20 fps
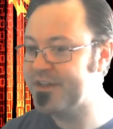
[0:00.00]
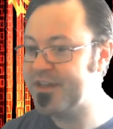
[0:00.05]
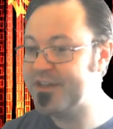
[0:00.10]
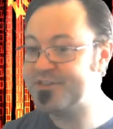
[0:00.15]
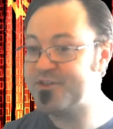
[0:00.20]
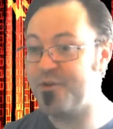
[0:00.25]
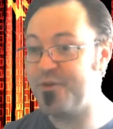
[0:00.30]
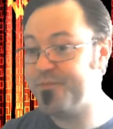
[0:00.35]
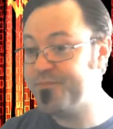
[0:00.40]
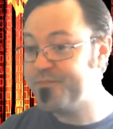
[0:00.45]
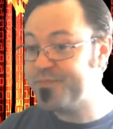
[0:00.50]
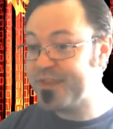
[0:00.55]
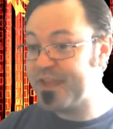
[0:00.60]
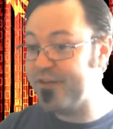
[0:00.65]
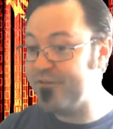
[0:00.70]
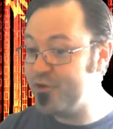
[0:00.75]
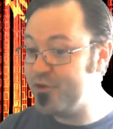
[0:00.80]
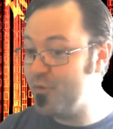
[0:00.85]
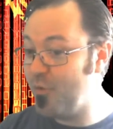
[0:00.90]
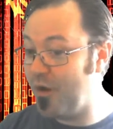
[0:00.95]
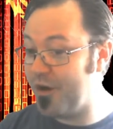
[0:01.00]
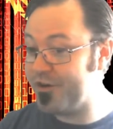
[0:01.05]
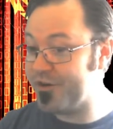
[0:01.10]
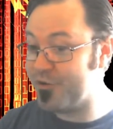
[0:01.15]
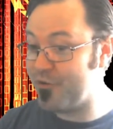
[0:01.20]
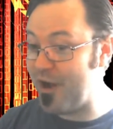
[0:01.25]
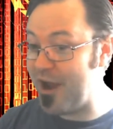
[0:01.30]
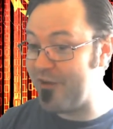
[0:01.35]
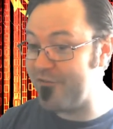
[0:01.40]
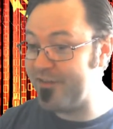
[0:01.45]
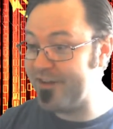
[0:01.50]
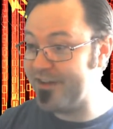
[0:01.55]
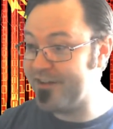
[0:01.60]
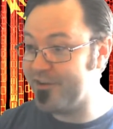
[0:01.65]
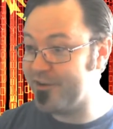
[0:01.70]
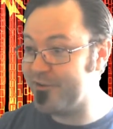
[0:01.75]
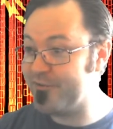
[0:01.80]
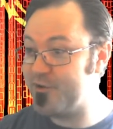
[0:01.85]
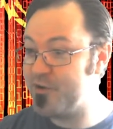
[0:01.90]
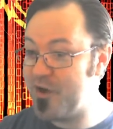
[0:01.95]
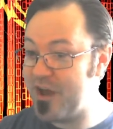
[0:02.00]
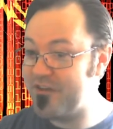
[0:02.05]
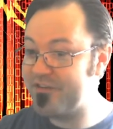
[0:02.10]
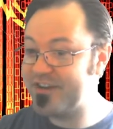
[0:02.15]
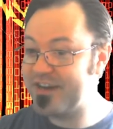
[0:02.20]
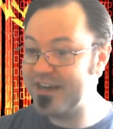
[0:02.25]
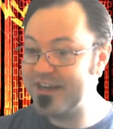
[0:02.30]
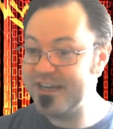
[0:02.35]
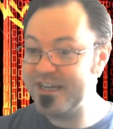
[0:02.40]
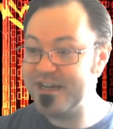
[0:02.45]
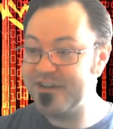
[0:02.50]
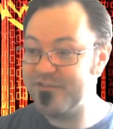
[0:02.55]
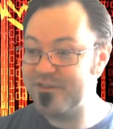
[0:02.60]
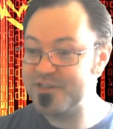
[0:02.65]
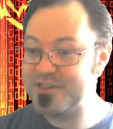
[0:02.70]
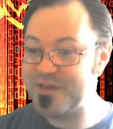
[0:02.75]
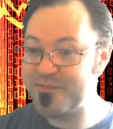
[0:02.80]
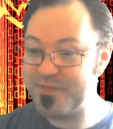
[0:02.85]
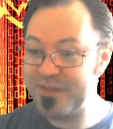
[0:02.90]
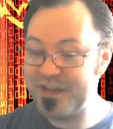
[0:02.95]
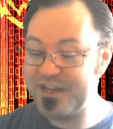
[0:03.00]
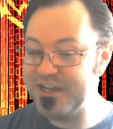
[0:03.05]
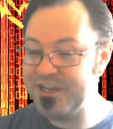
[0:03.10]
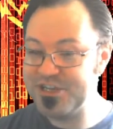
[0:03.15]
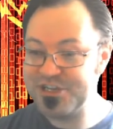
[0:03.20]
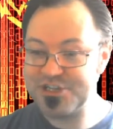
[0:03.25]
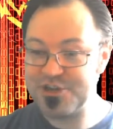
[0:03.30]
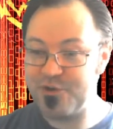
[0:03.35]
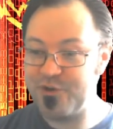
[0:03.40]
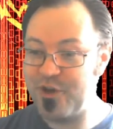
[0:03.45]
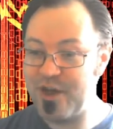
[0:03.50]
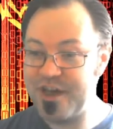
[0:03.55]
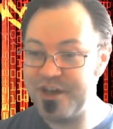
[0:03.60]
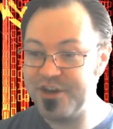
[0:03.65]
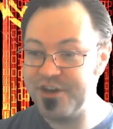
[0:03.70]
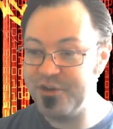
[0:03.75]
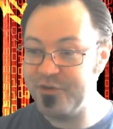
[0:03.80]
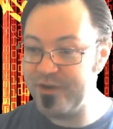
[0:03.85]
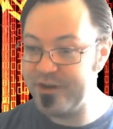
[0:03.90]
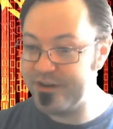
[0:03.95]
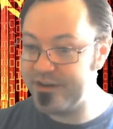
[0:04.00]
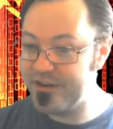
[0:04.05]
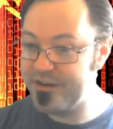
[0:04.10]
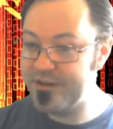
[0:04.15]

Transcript: So if you want a graphic, or if you have an idea for something and you just don't know how to do it,